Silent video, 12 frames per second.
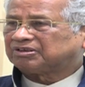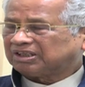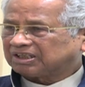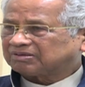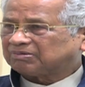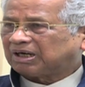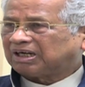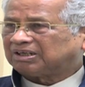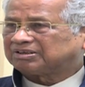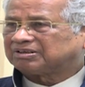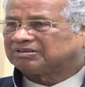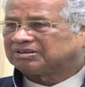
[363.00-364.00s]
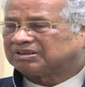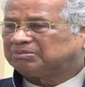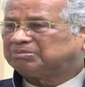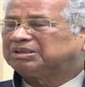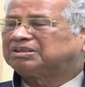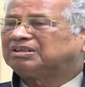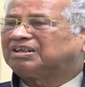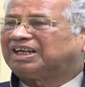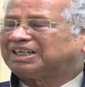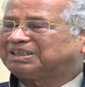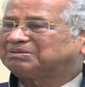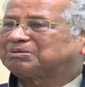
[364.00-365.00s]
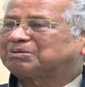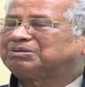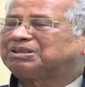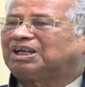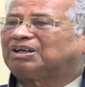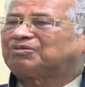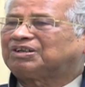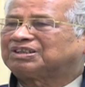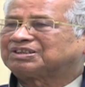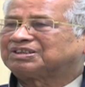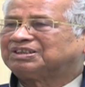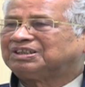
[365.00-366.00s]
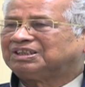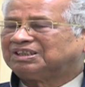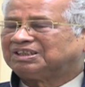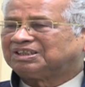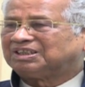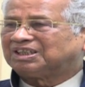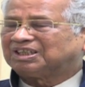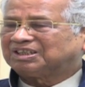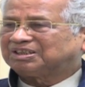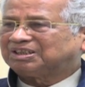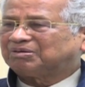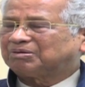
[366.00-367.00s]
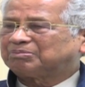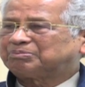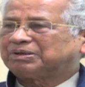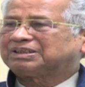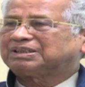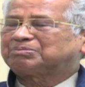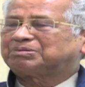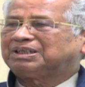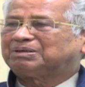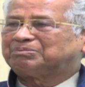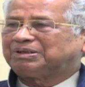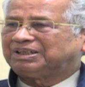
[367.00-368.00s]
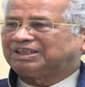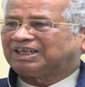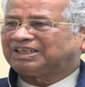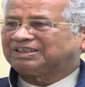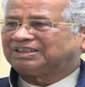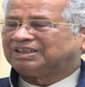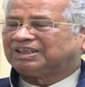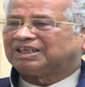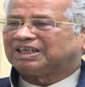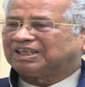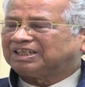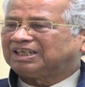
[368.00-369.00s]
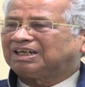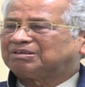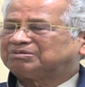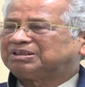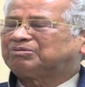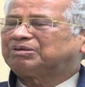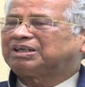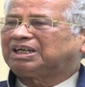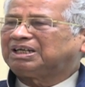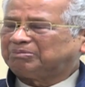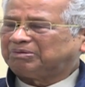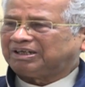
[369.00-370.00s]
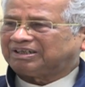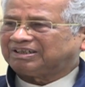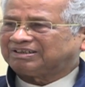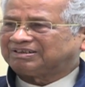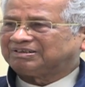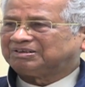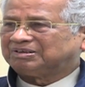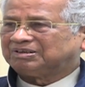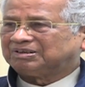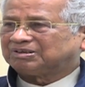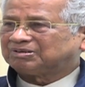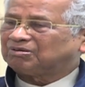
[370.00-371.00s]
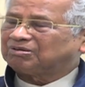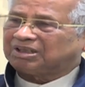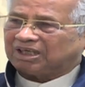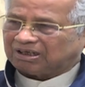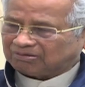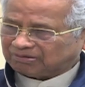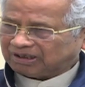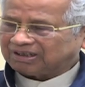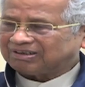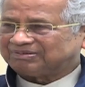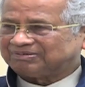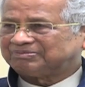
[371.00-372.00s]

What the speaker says: serious violations, even relatives of the Alphas. They were picked up in the midnight and they were eliminated. So there were